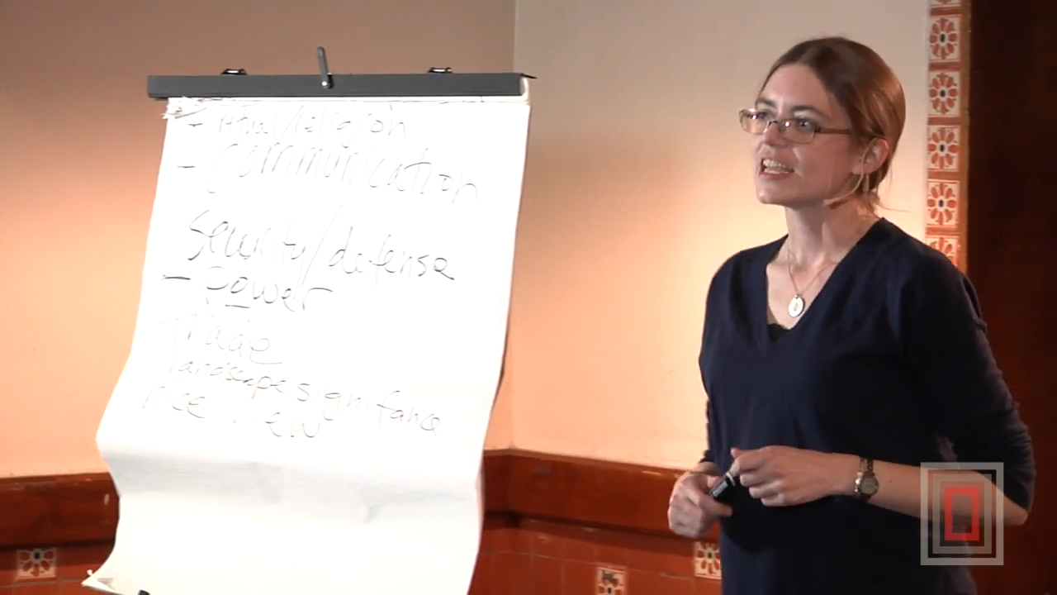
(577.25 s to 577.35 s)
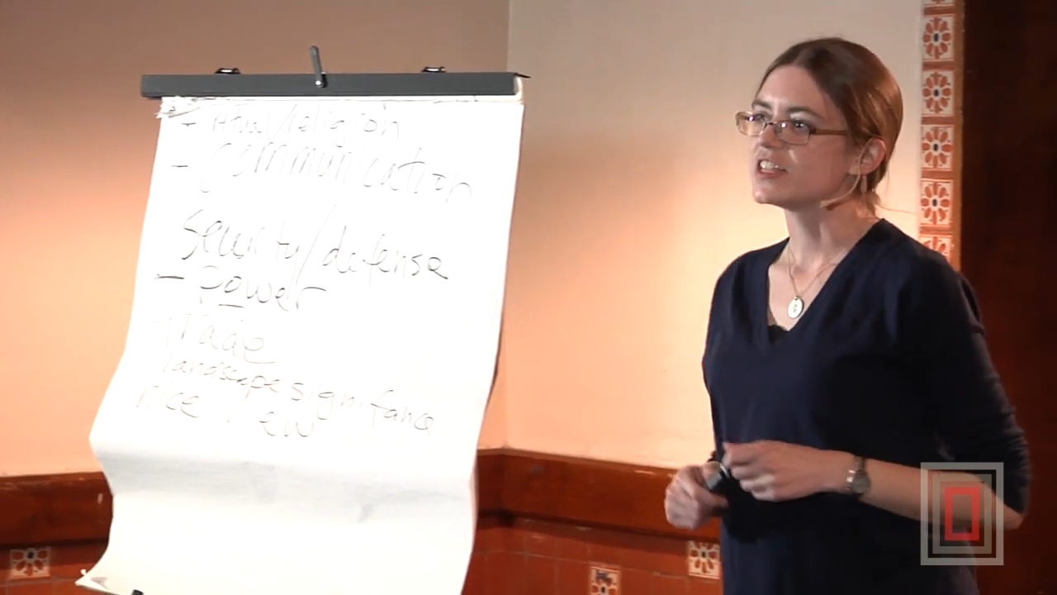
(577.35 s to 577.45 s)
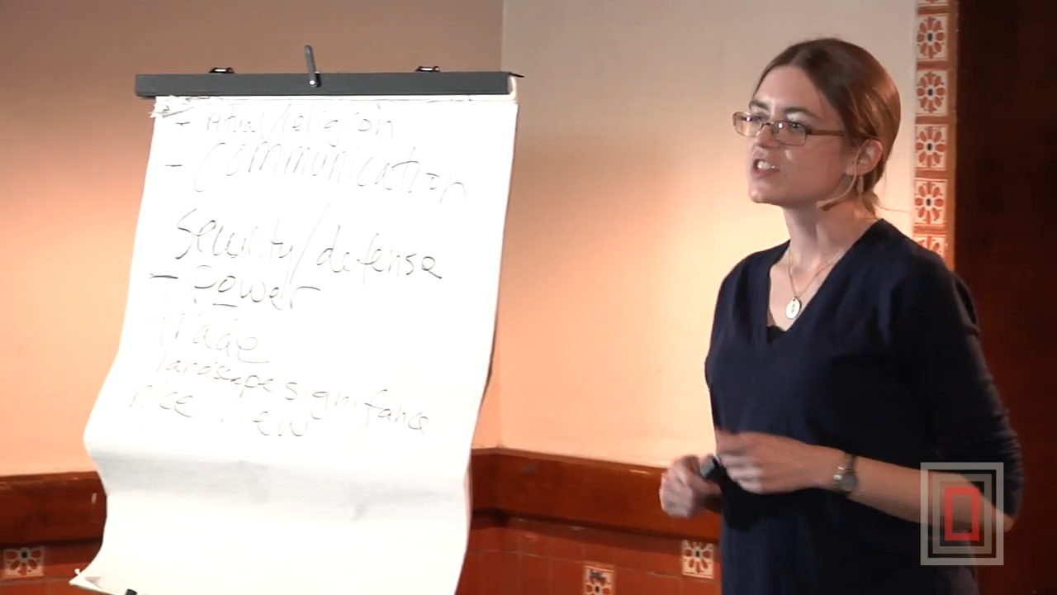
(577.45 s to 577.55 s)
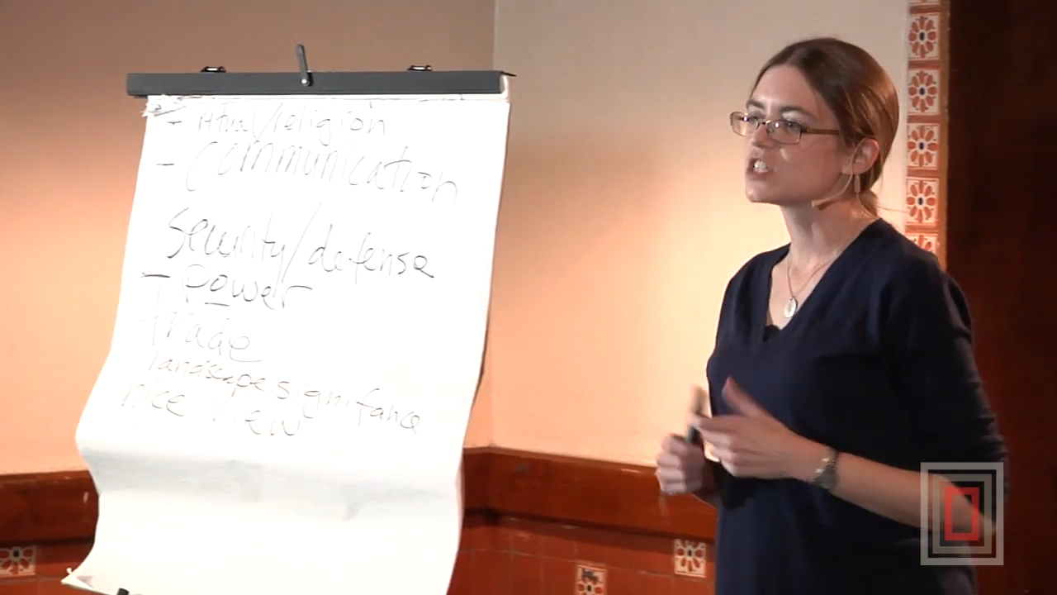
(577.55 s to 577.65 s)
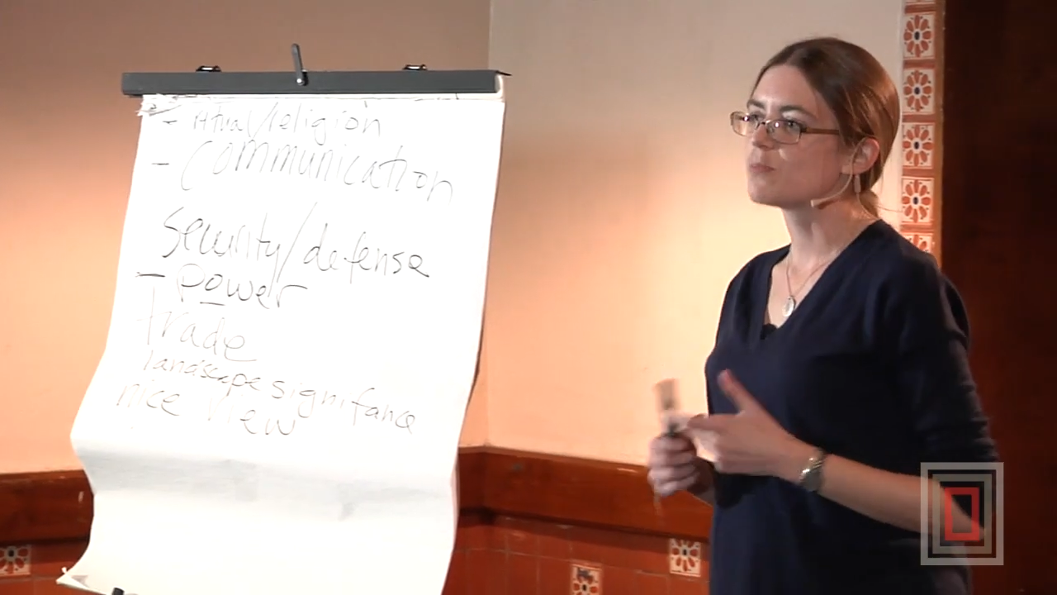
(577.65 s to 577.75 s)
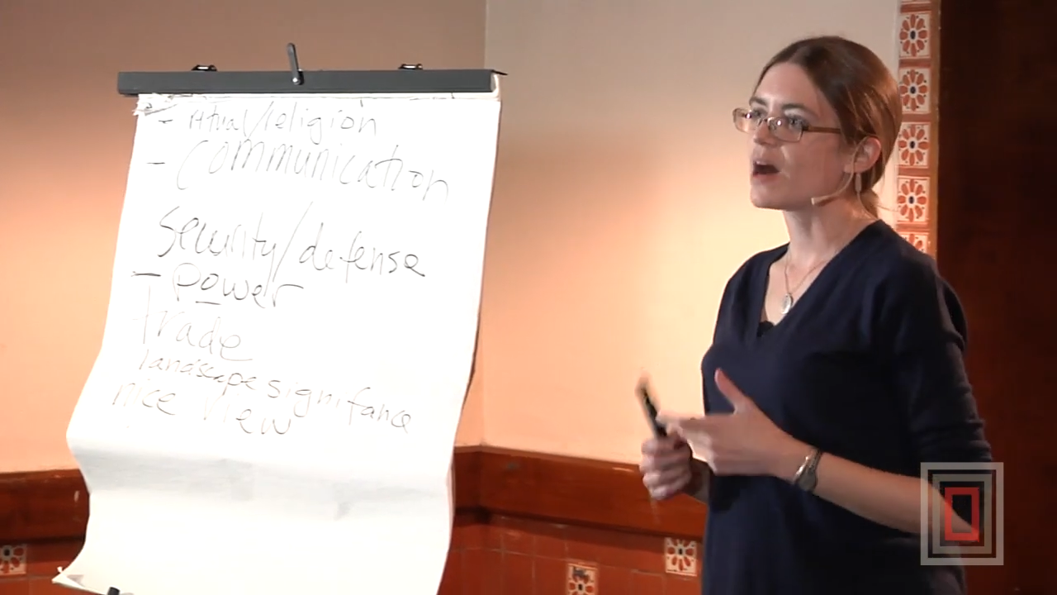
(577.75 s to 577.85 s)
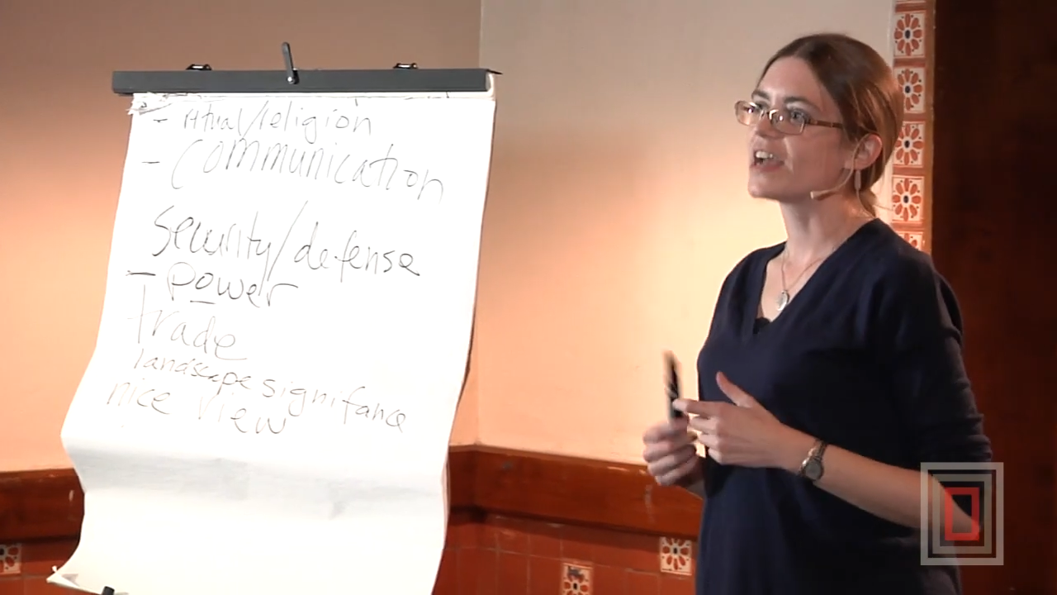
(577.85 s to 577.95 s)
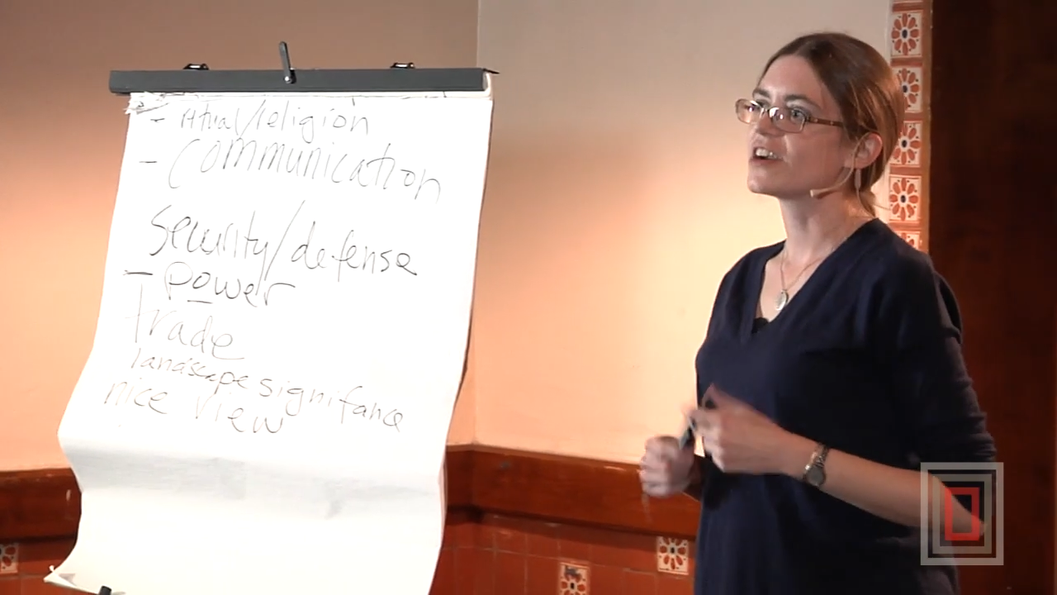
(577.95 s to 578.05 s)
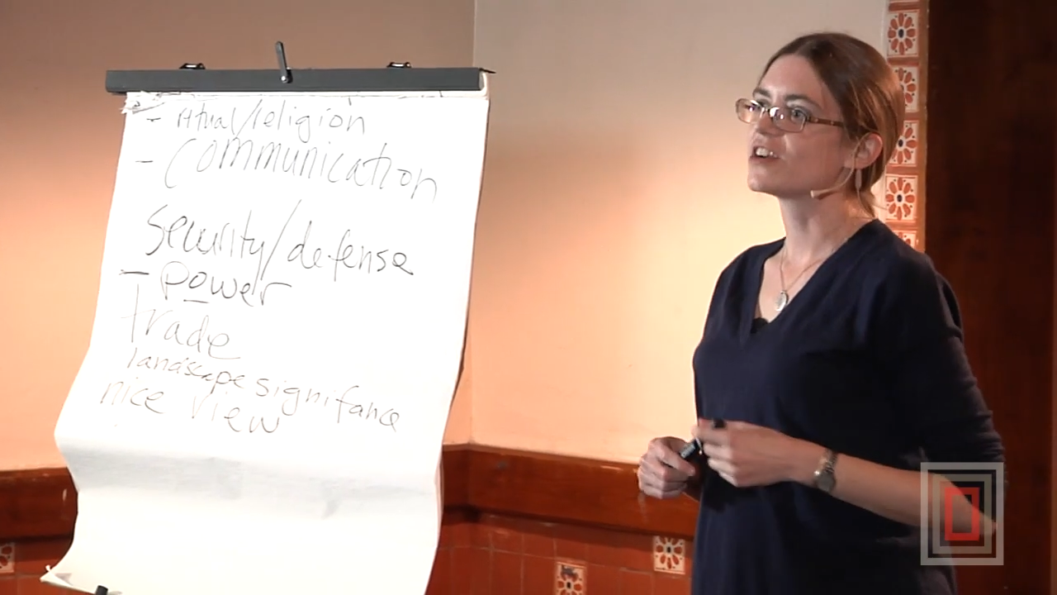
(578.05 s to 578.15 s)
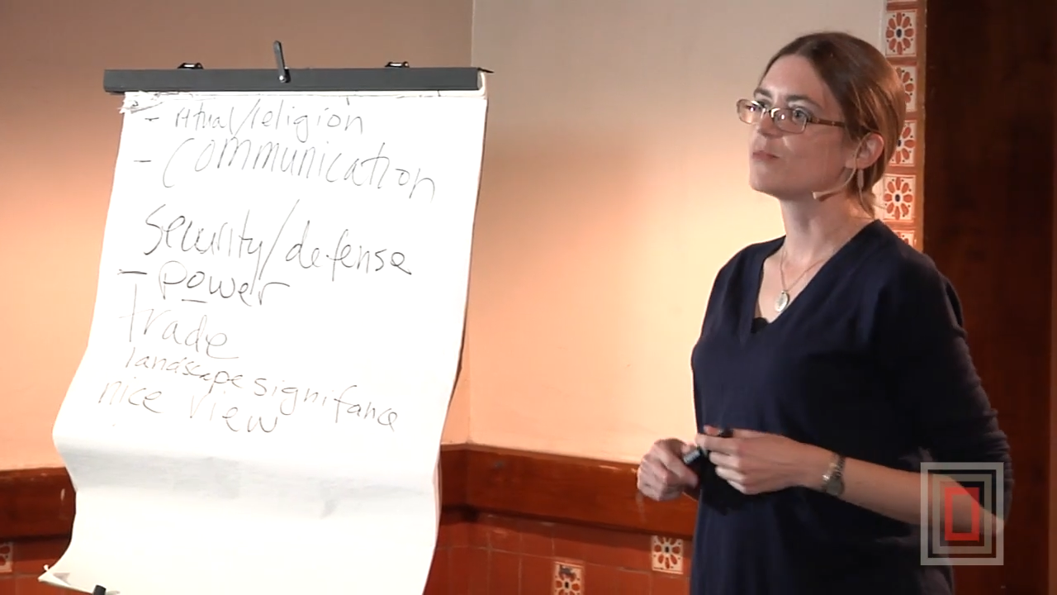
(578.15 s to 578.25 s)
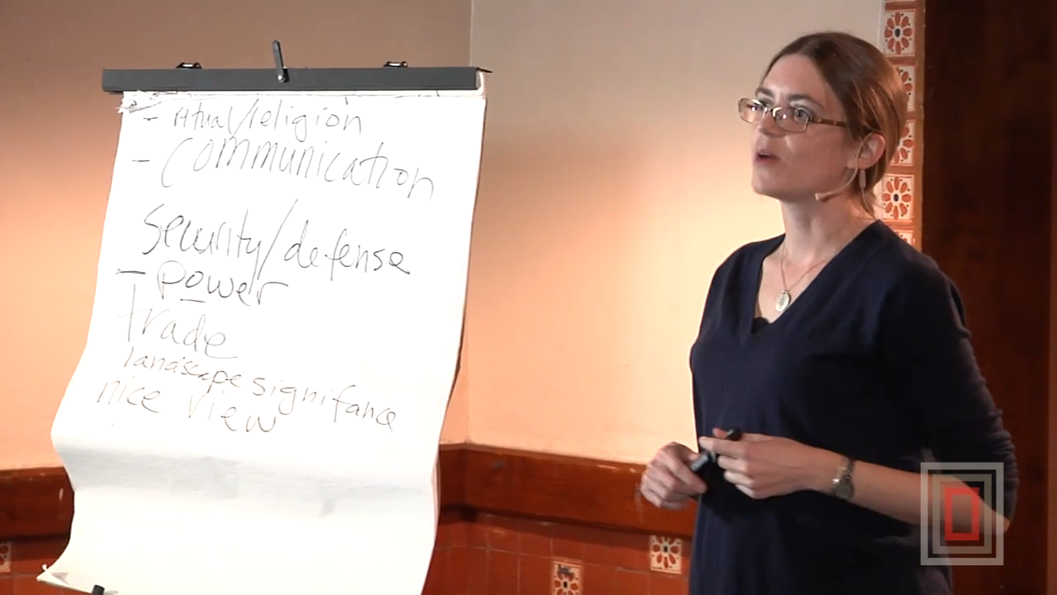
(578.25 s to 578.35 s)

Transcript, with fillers: inspired